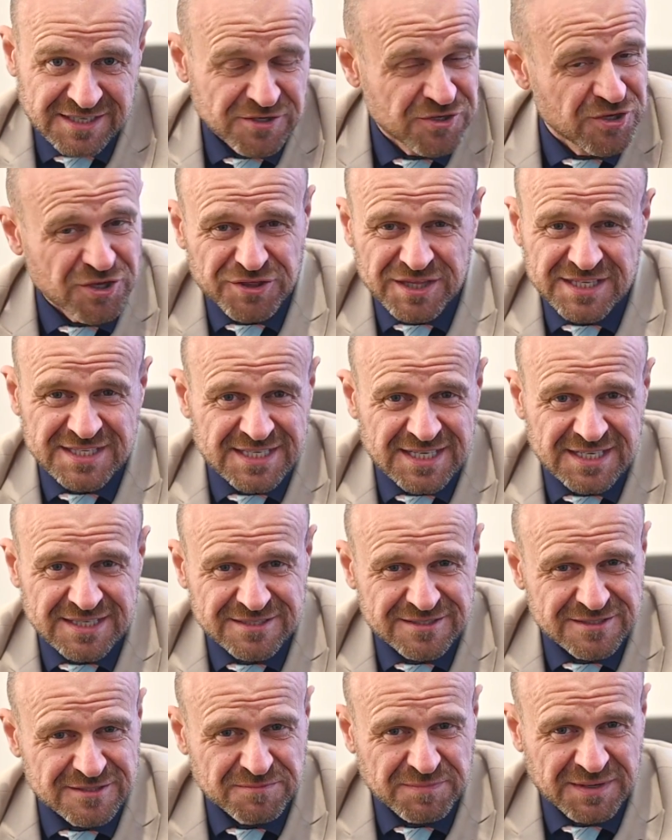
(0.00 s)
Nothing
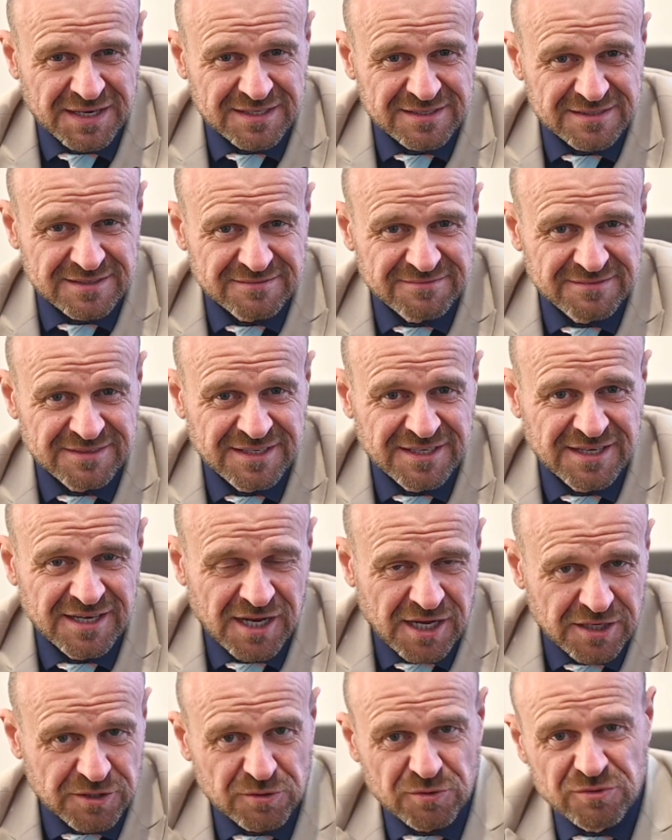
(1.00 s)
tastes as bad.
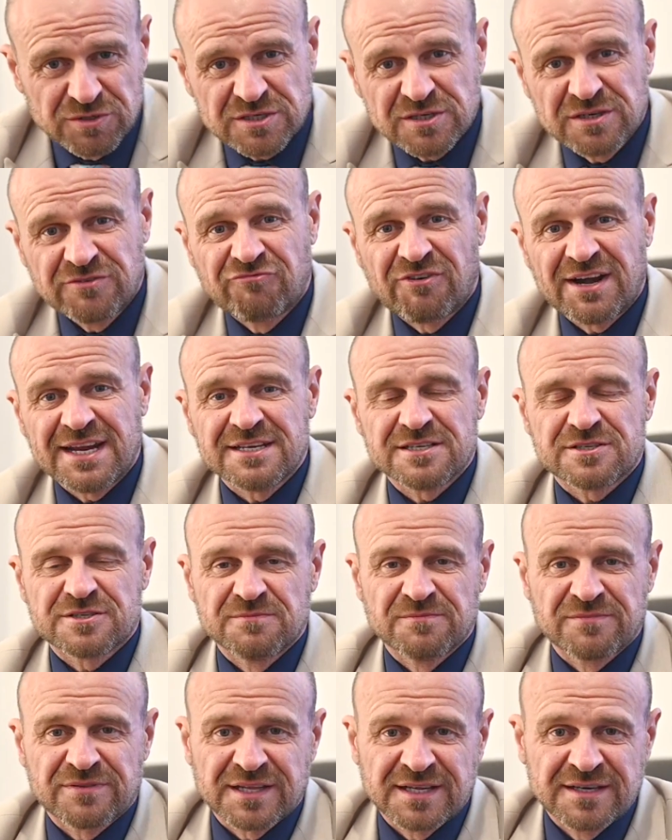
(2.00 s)
You're always going to rate
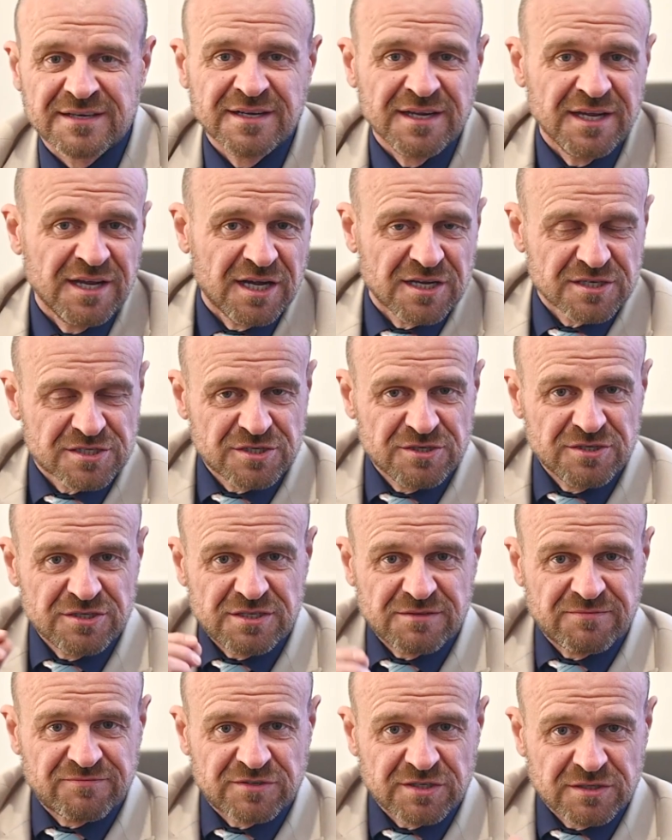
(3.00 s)
something as soon as
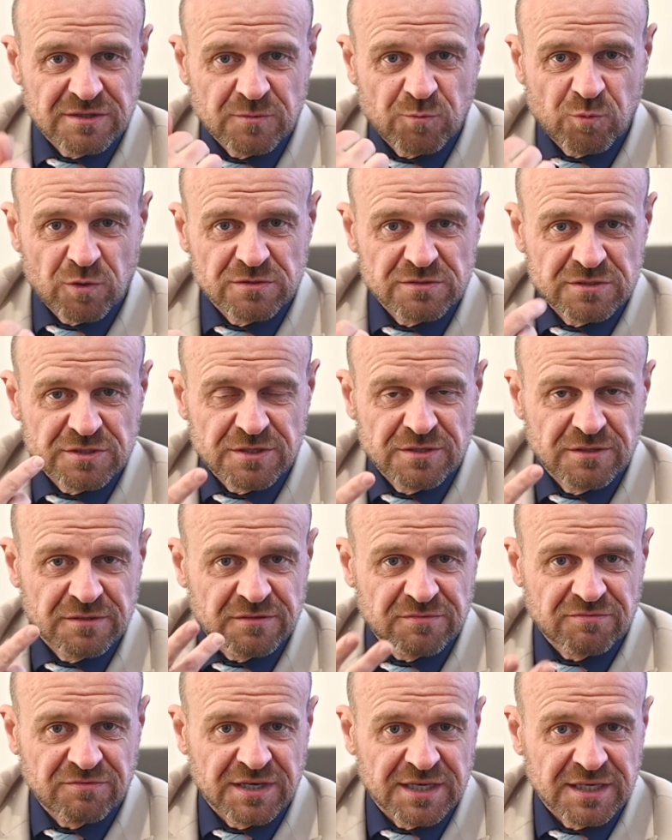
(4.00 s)
you've done the 1, 2,
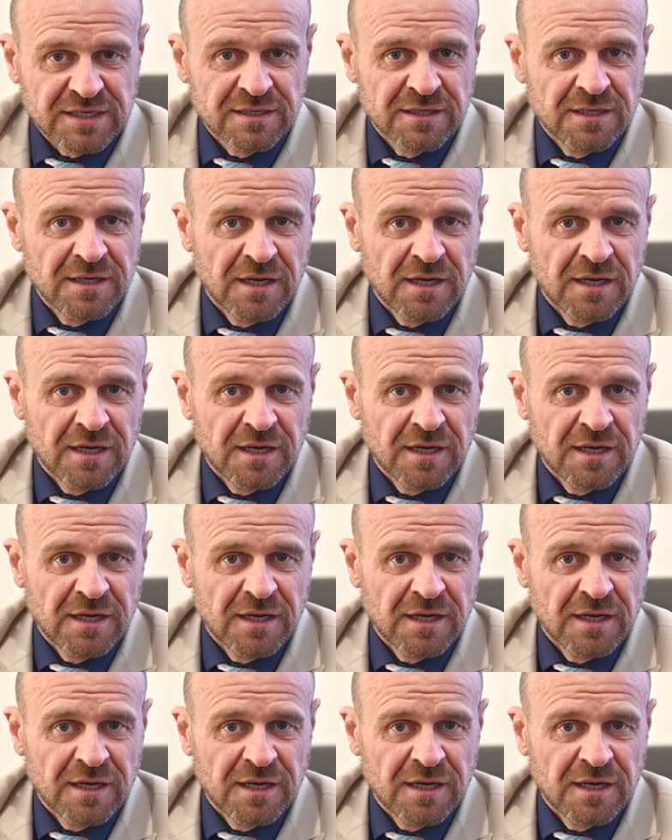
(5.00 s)
3